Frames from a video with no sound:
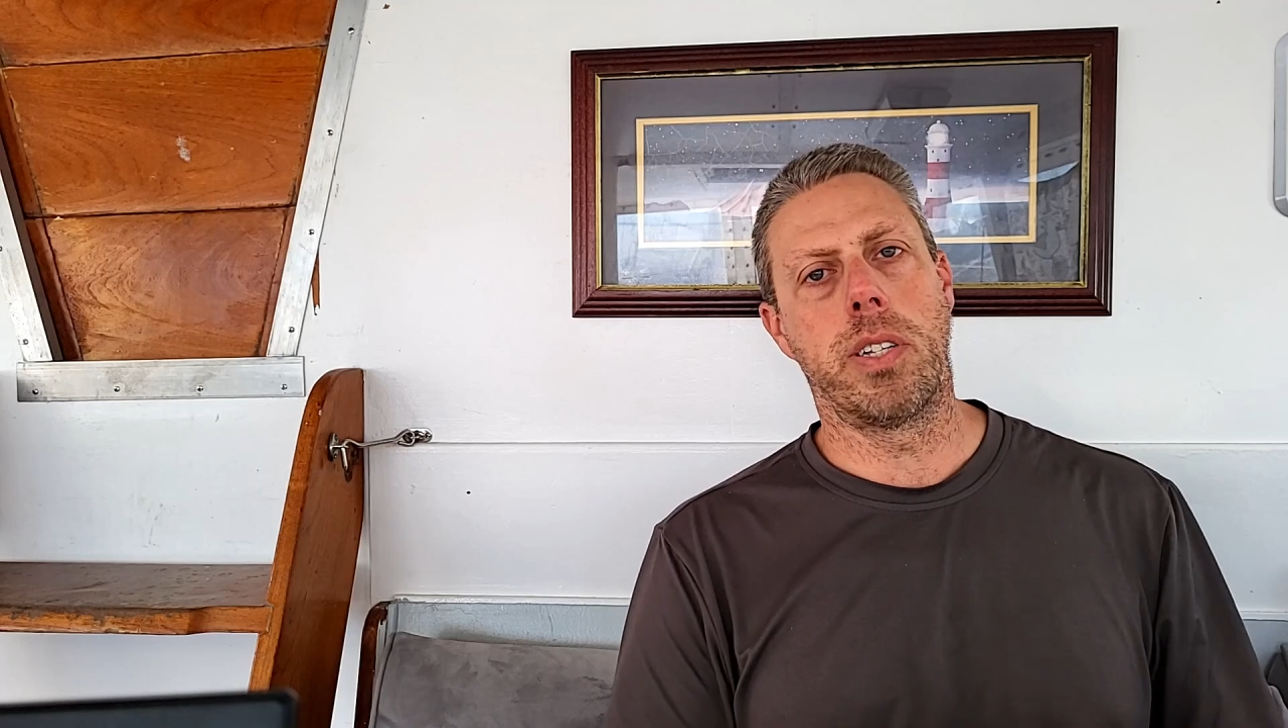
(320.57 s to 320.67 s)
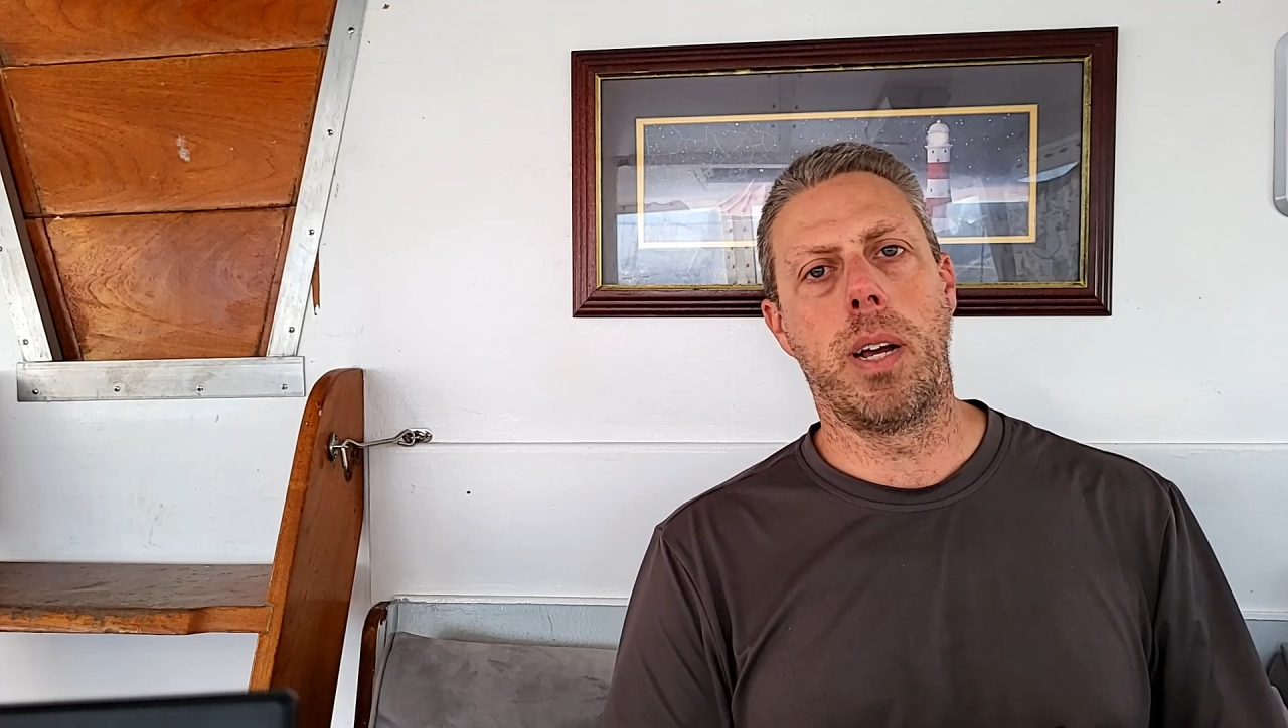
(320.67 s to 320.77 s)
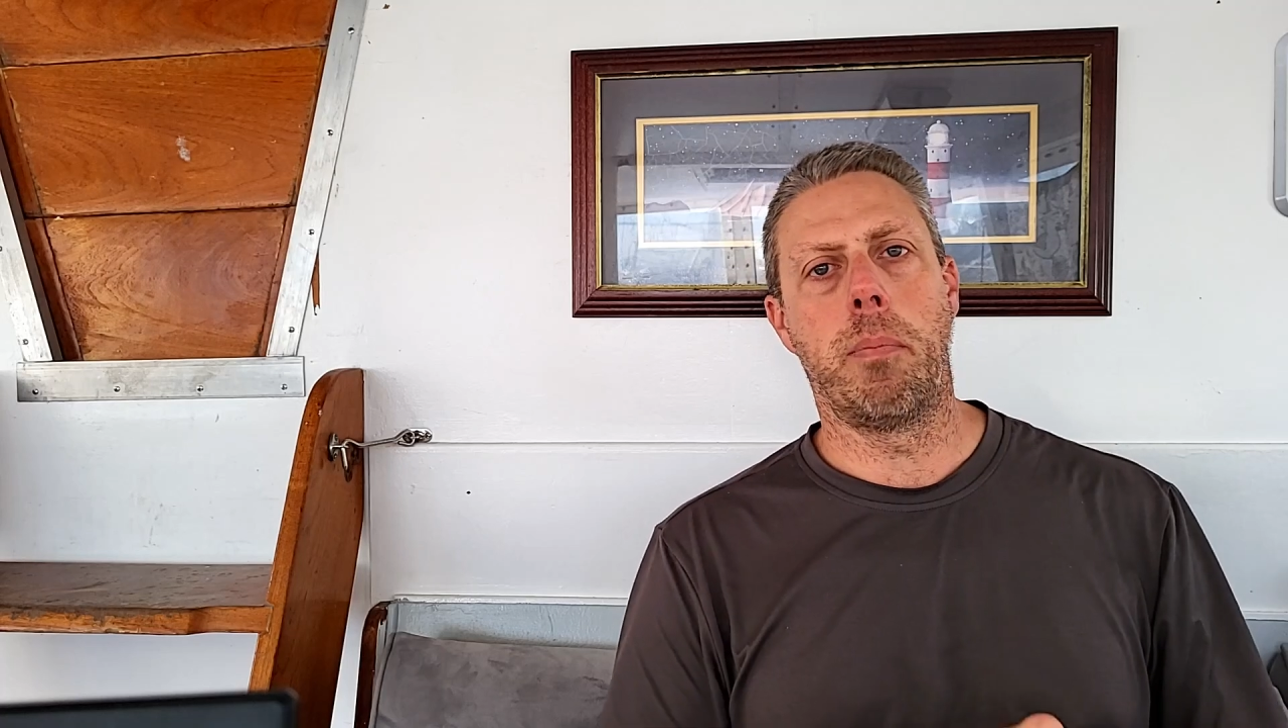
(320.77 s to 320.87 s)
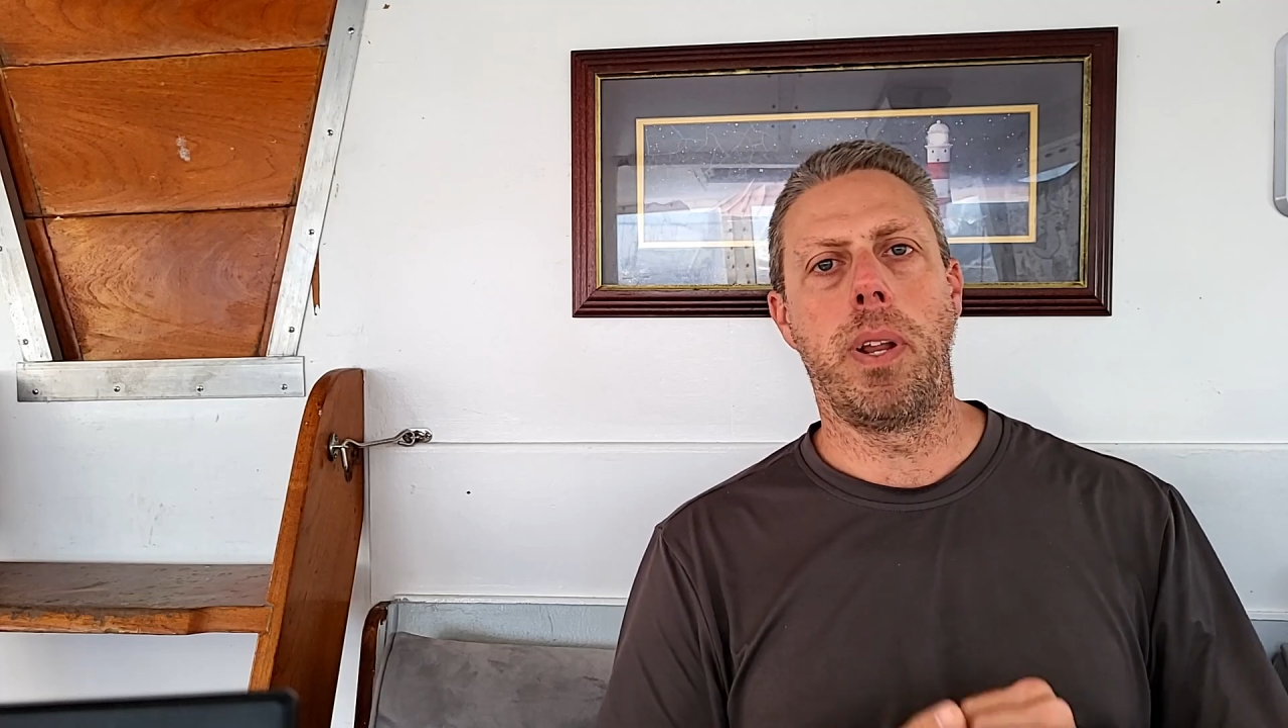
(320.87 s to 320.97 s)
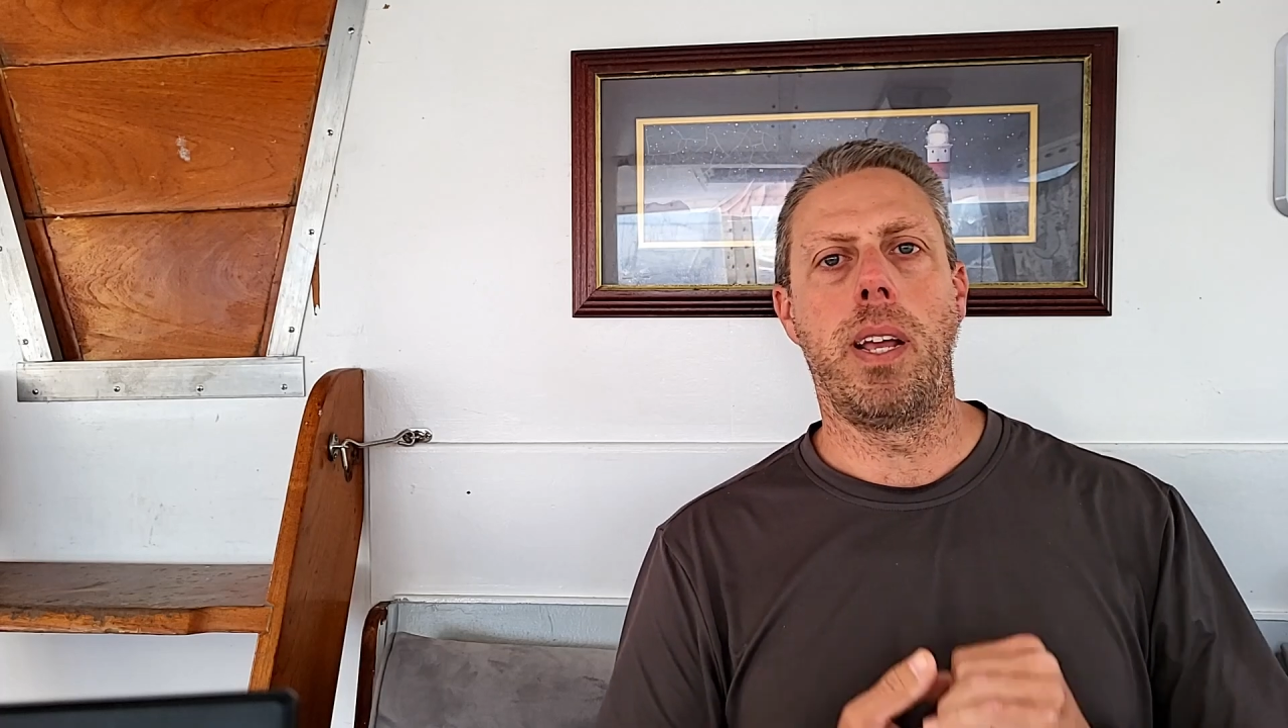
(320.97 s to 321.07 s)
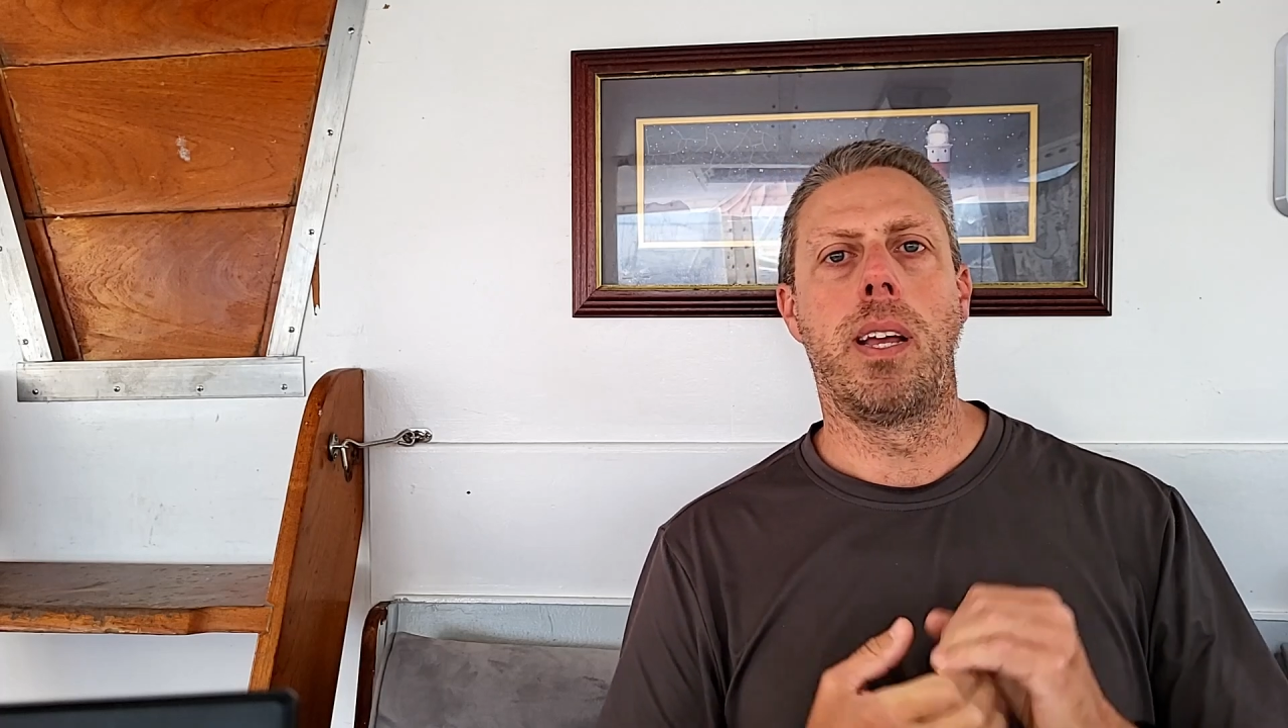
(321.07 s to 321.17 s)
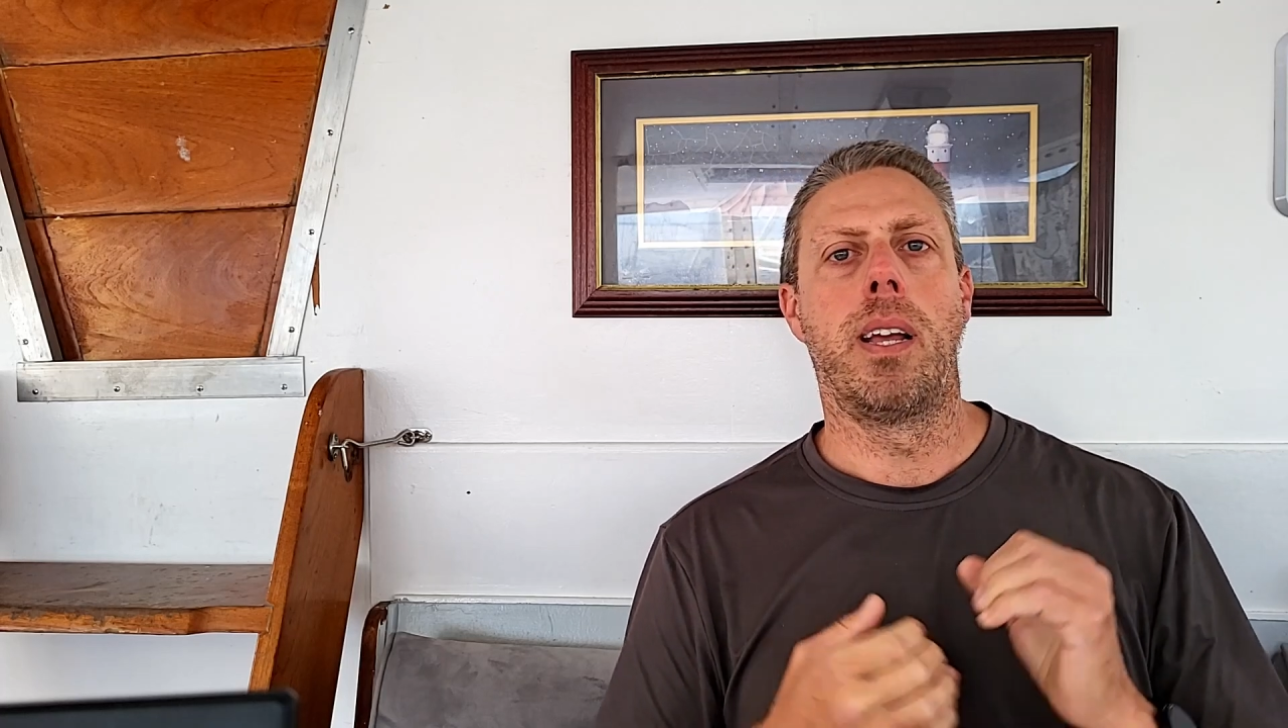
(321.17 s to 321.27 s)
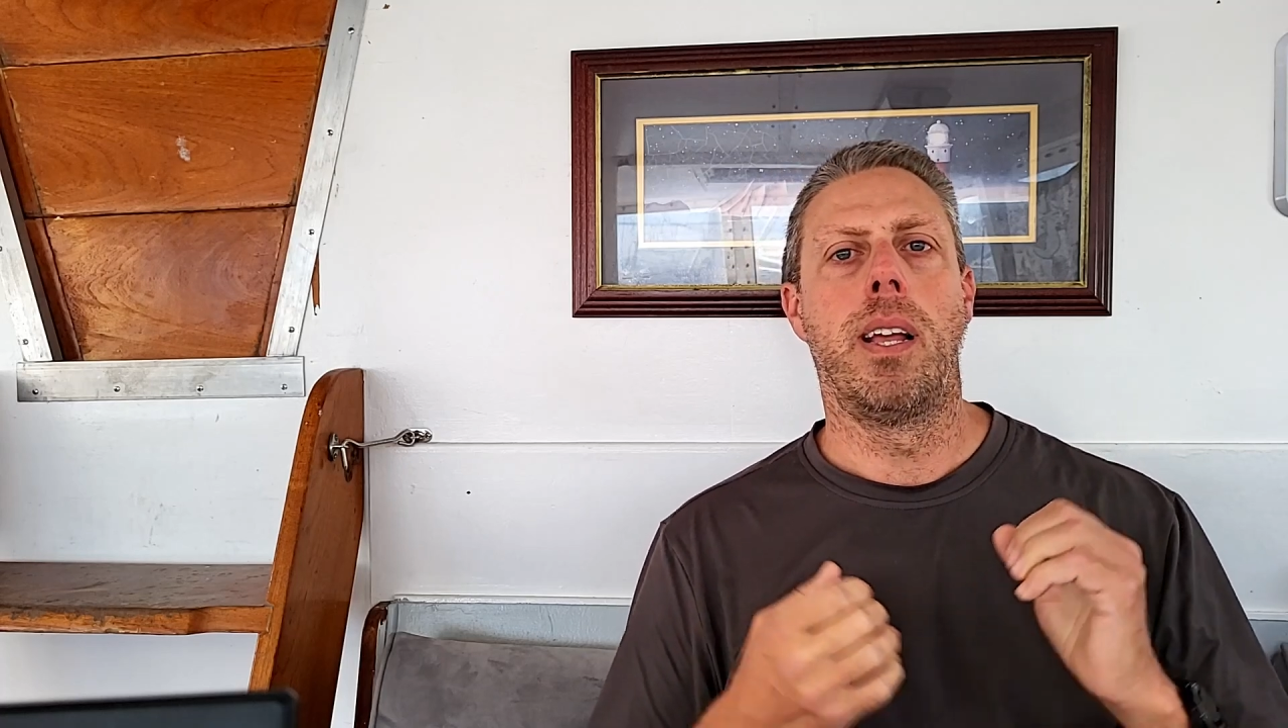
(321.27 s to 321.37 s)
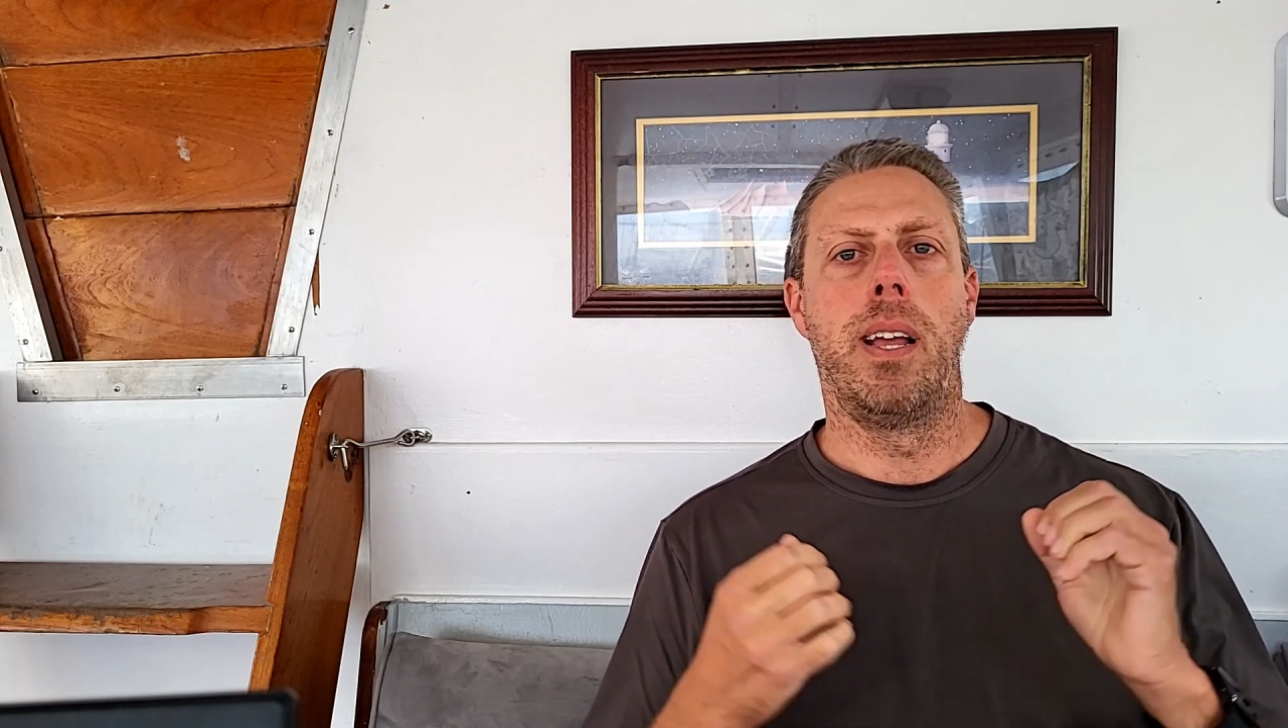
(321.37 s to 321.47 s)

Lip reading: company,